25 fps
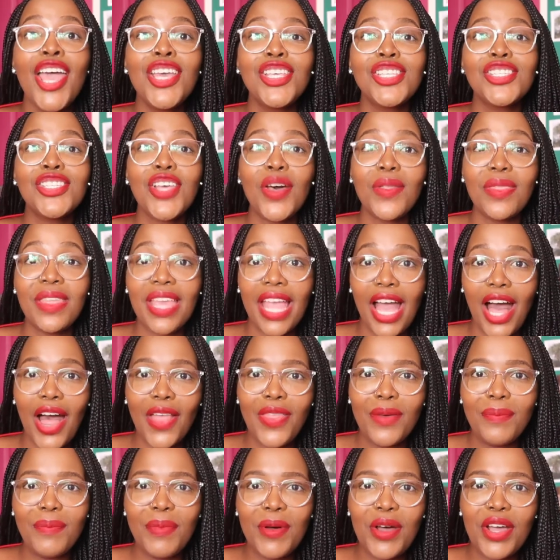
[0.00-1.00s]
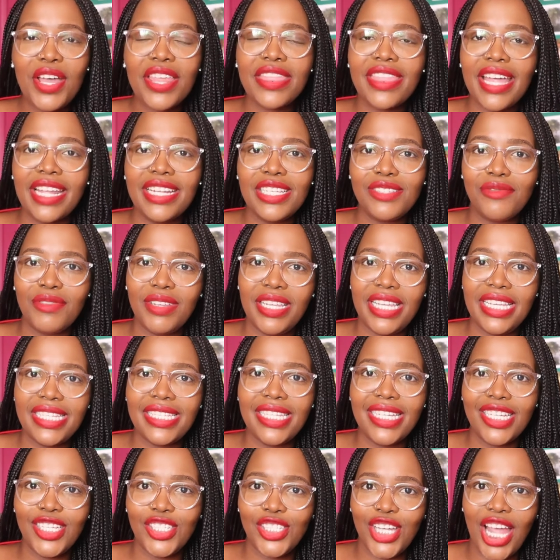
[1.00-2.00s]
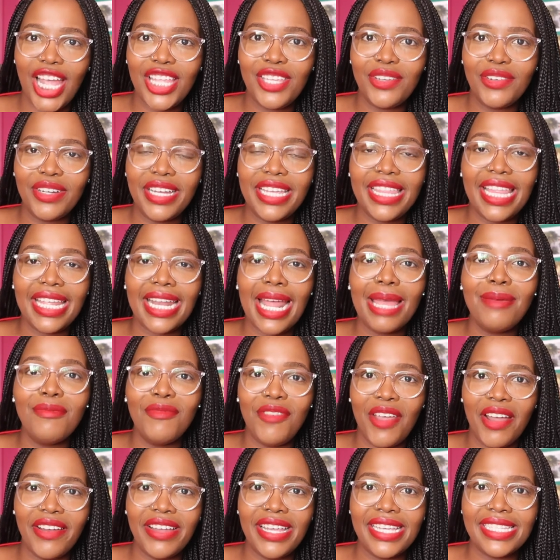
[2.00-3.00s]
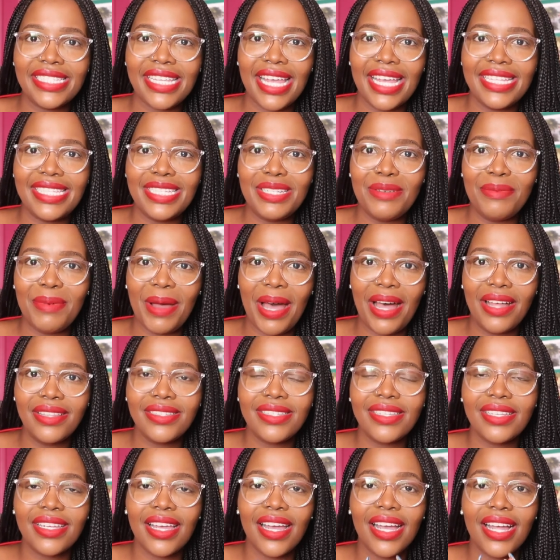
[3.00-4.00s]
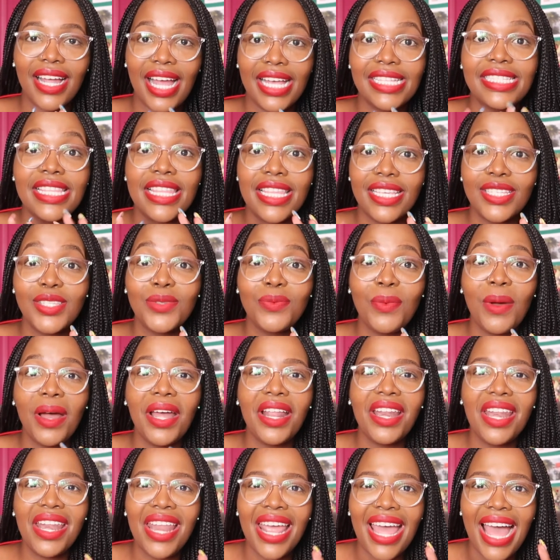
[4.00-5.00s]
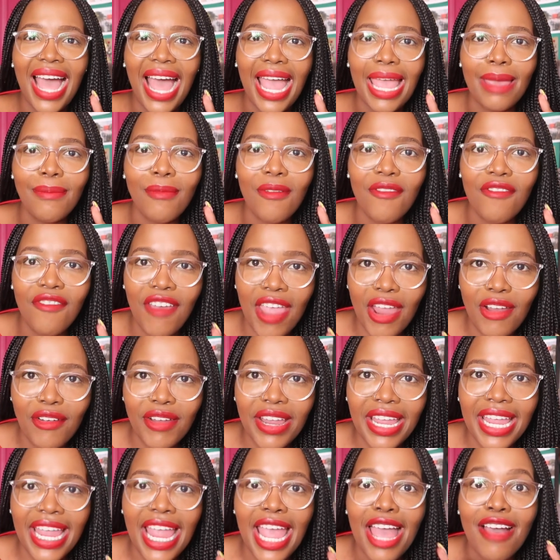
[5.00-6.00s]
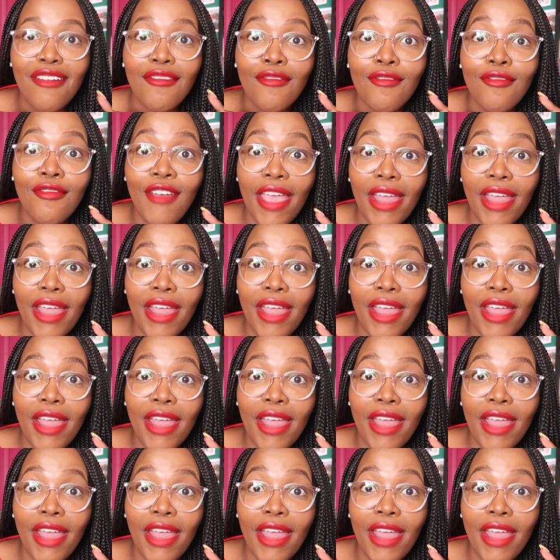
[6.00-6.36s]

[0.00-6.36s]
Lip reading: So the other book that is releasing in January that I'm very excited about, guys, this one, I am very,